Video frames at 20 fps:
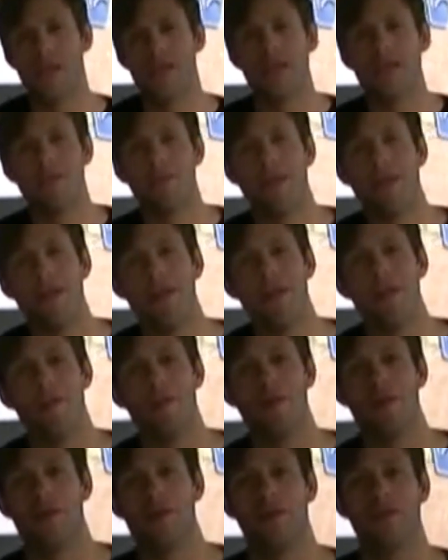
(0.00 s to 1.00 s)
here's my
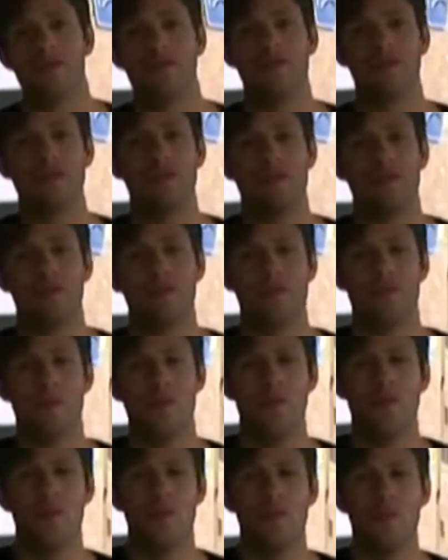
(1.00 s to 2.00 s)
number,
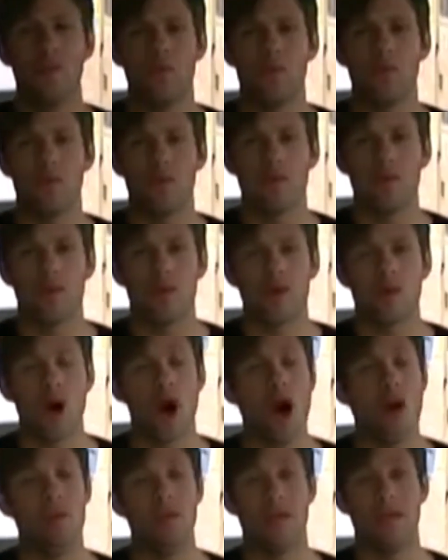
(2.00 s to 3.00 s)
so
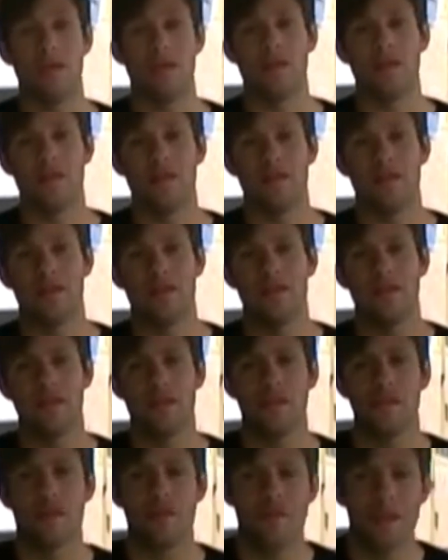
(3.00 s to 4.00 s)
call me,
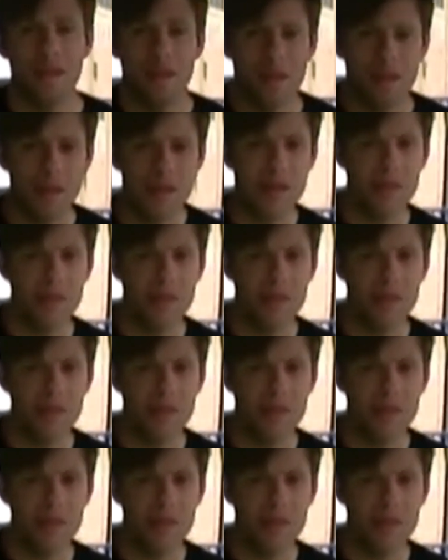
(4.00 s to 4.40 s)
maybe.